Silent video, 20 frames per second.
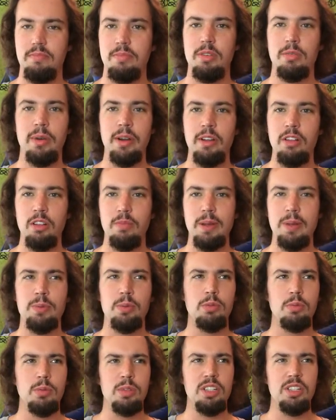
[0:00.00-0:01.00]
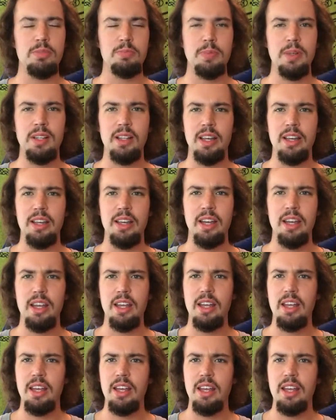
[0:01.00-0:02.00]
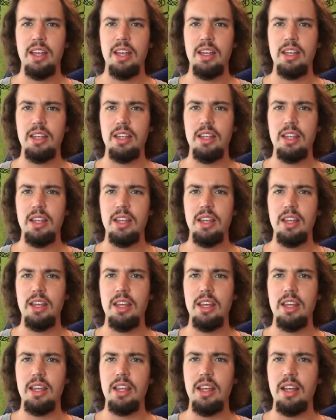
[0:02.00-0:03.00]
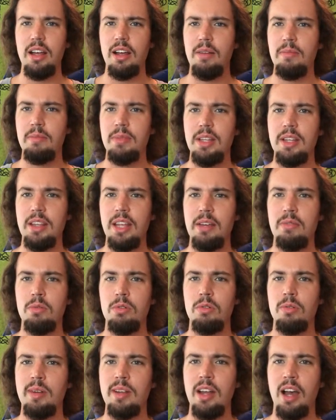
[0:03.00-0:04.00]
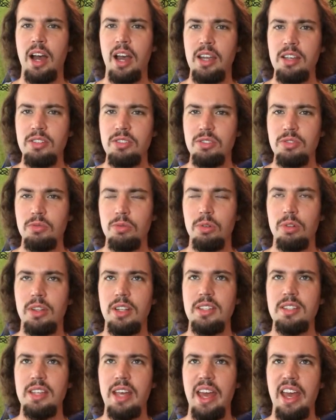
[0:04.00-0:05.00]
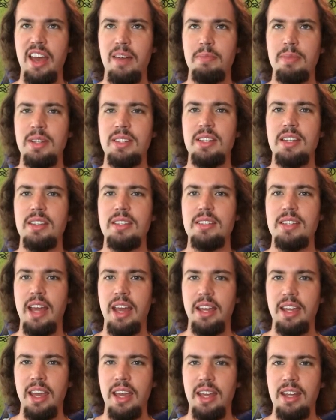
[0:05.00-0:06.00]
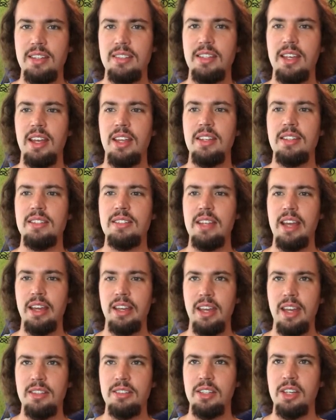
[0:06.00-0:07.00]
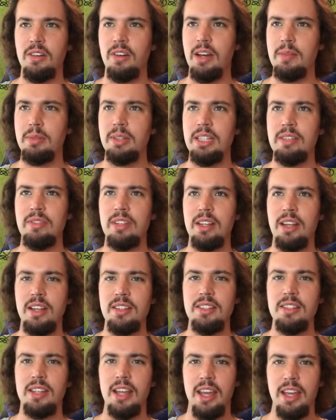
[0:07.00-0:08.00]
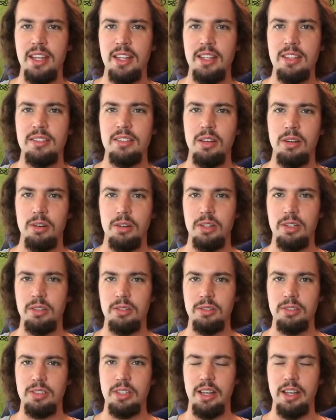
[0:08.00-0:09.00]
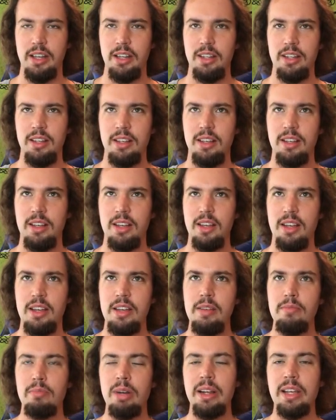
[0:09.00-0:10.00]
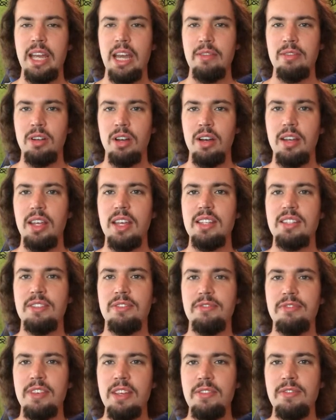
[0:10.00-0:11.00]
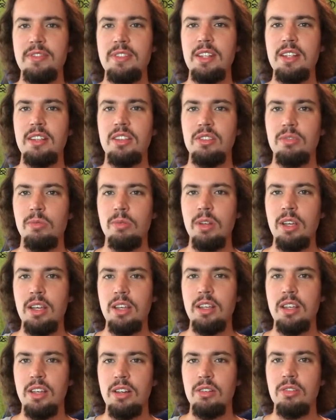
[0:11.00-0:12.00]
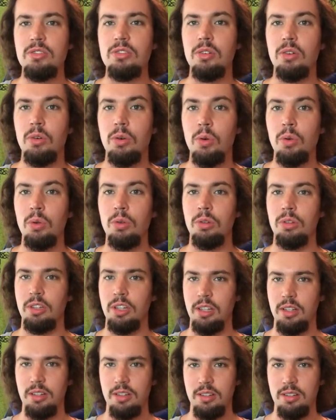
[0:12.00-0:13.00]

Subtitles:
But regular people will just be like, they were in high school. This happened decades and decades ago. I believe in the 1980s, the article said. Brett Kavanaugh is 53 years old.